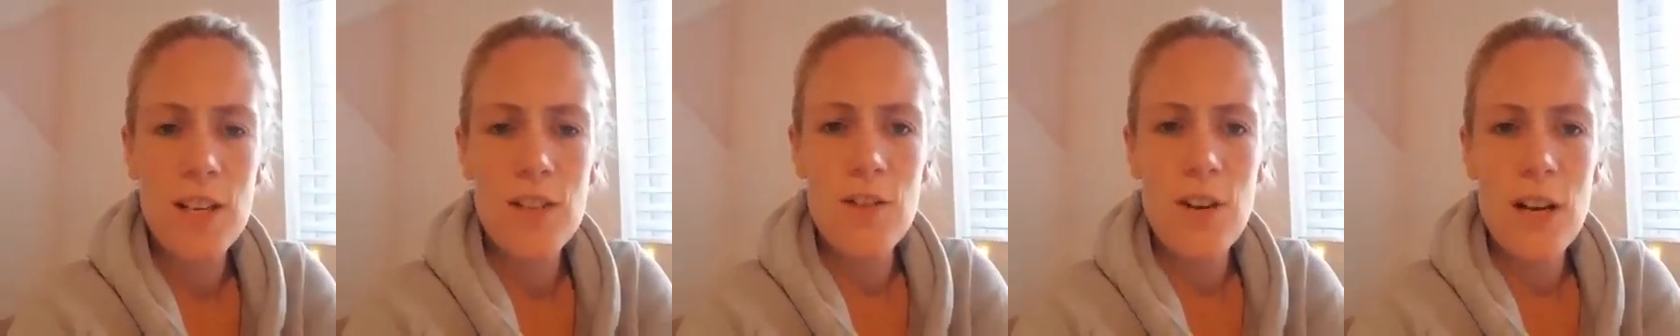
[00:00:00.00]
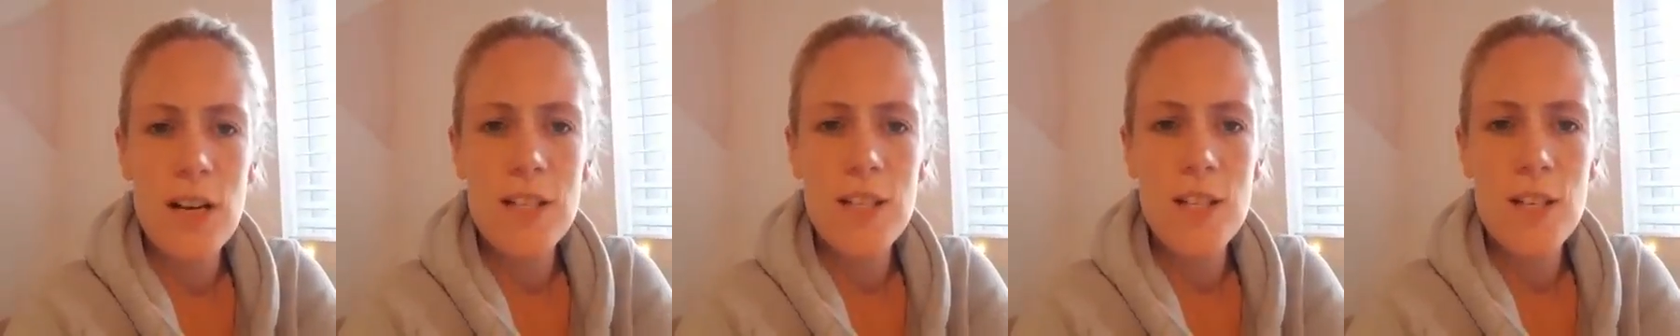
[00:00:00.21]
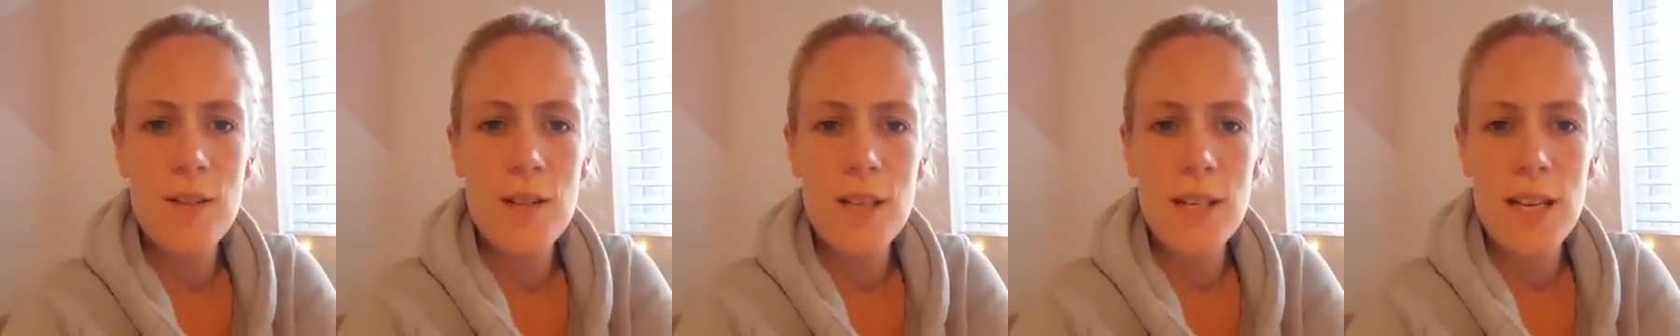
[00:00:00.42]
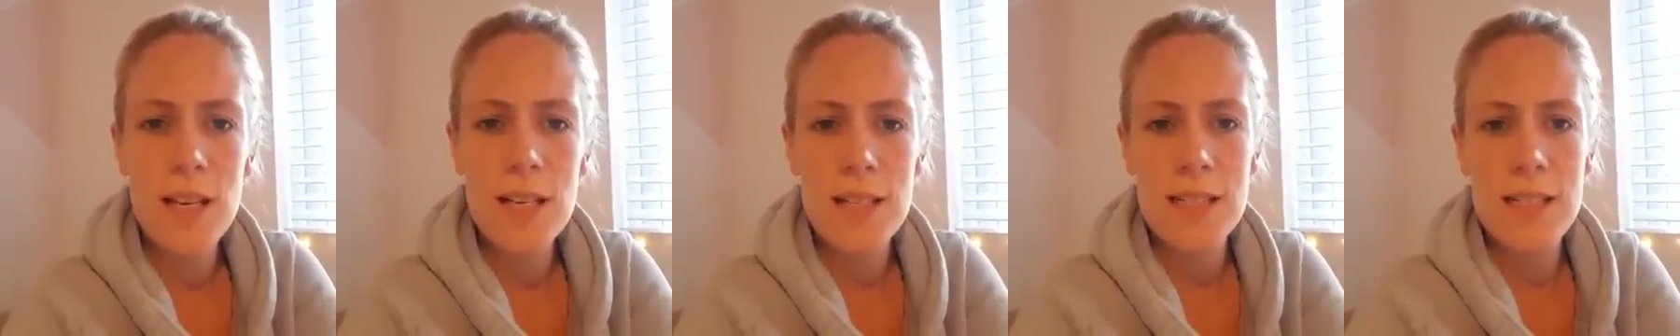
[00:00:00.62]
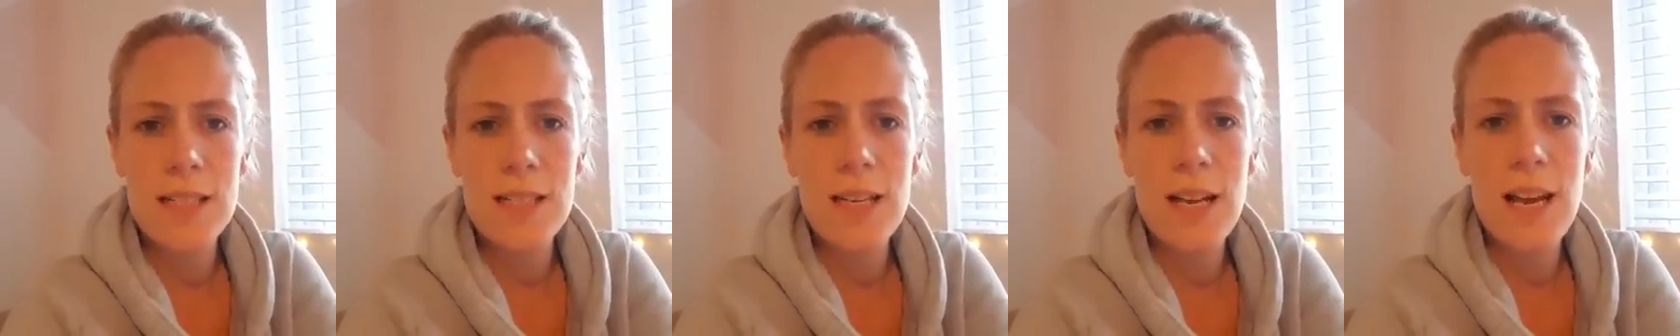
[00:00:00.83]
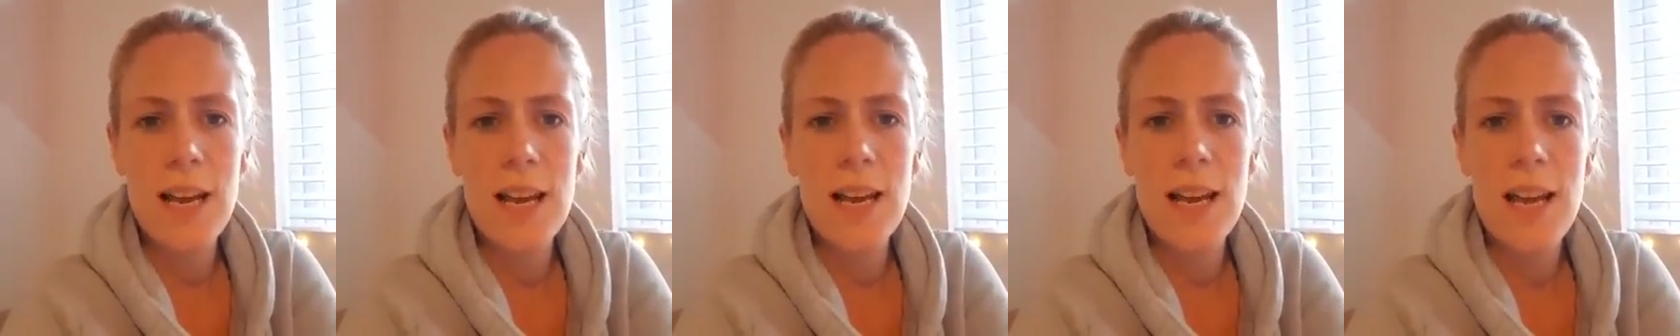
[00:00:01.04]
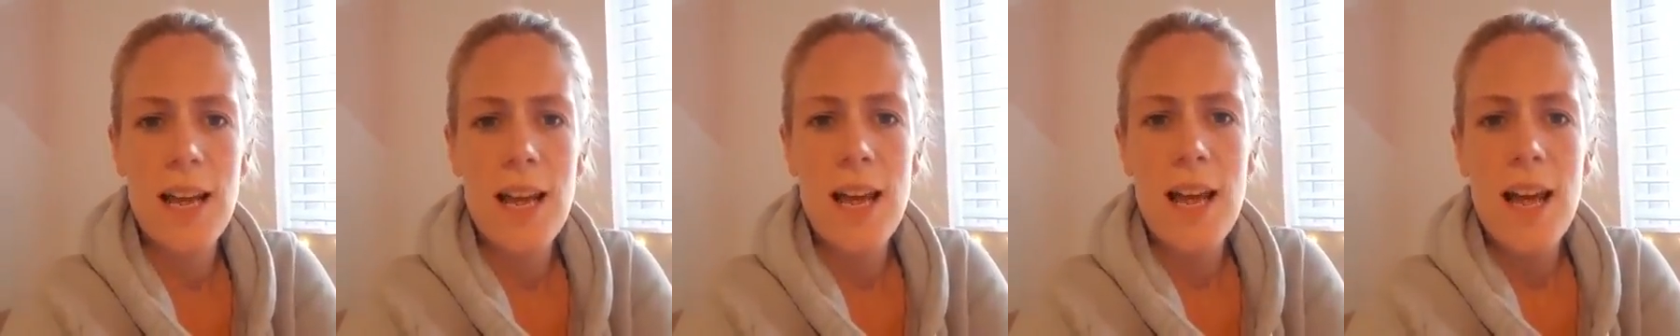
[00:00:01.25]
I tried to use it
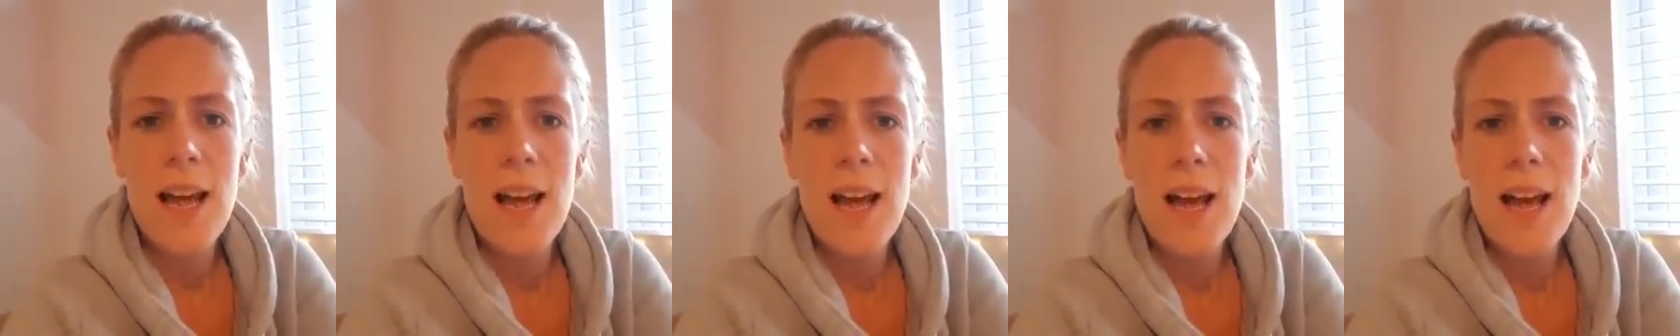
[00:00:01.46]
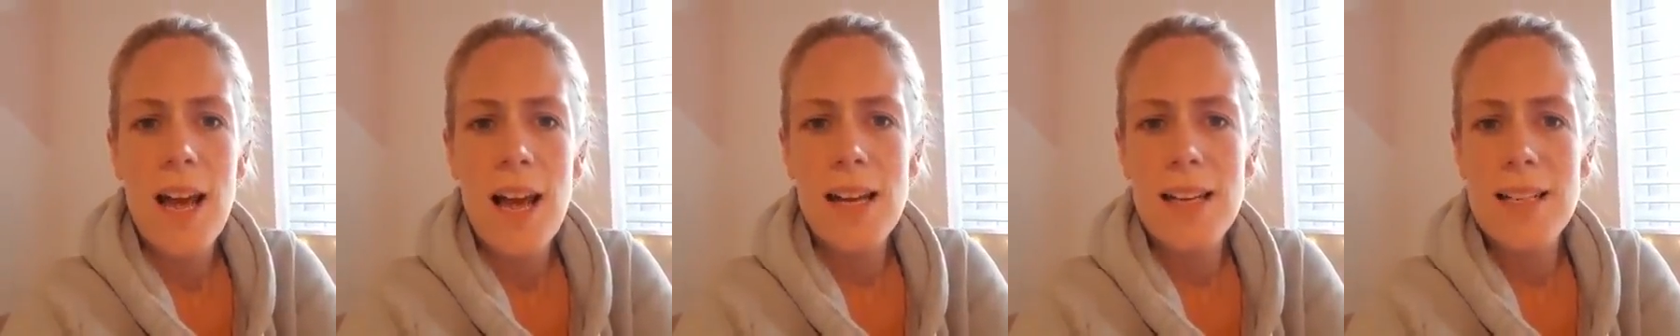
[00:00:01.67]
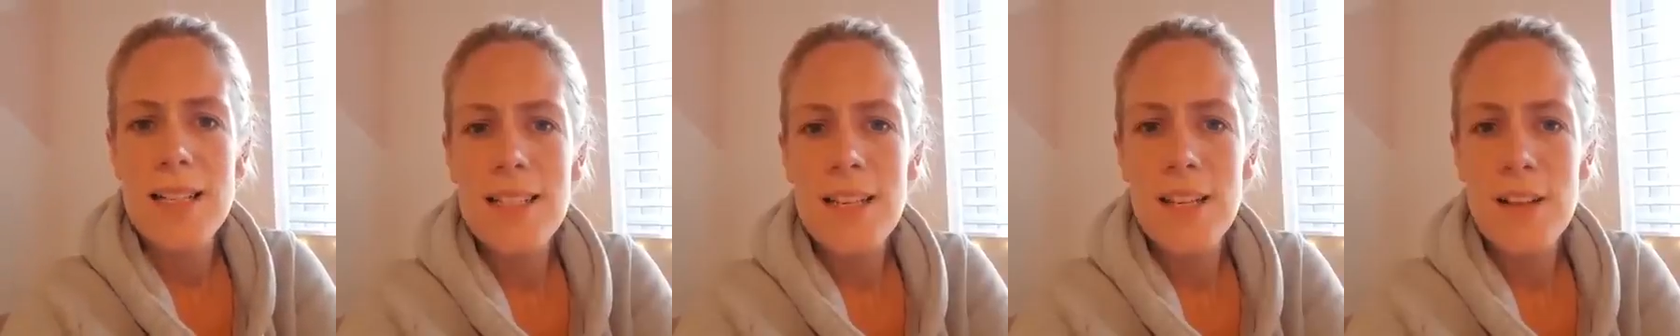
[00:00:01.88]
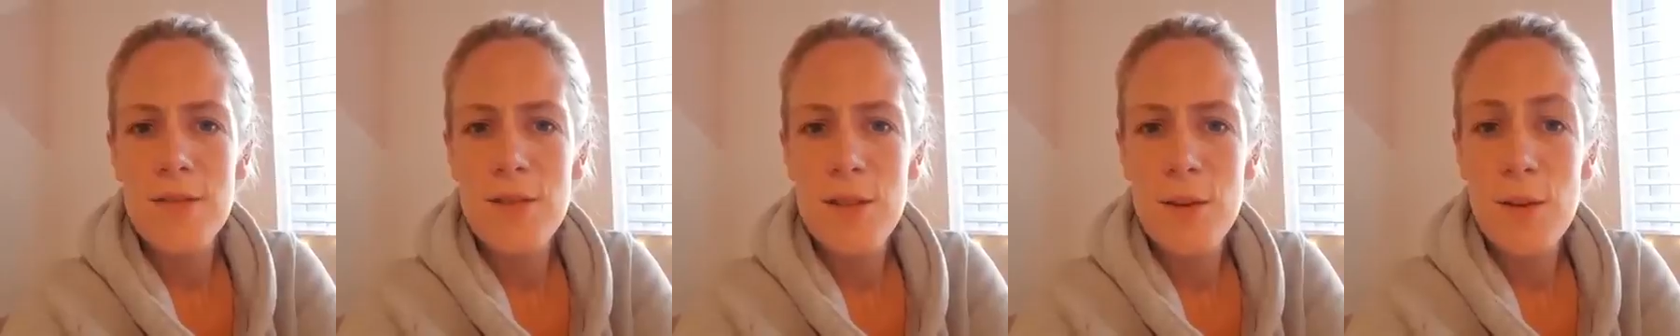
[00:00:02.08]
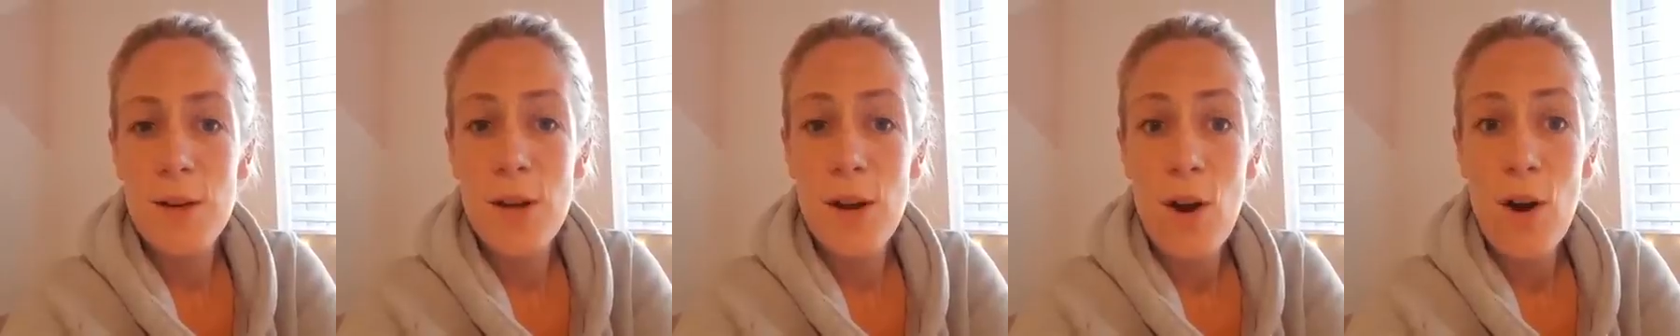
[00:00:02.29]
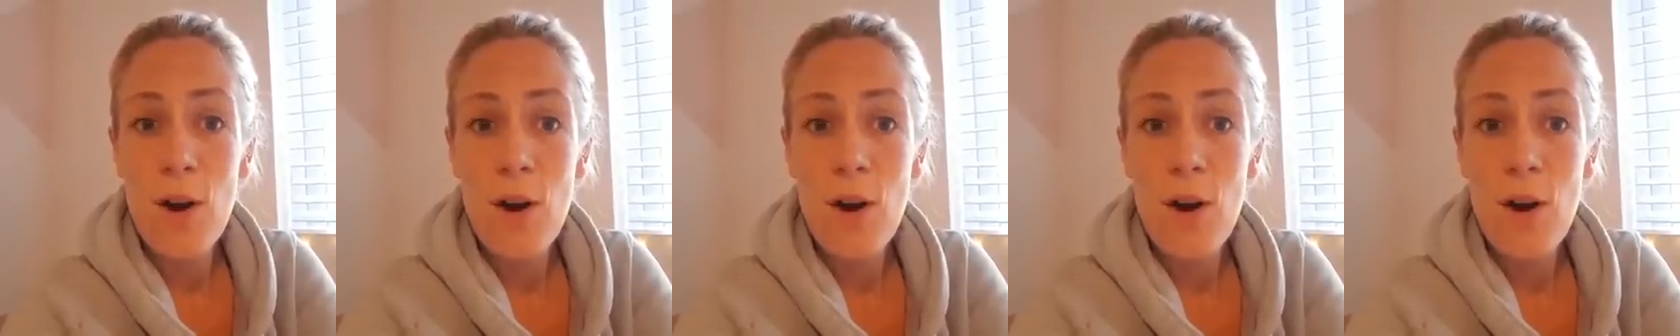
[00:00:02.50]
yesterday, and instead of doing it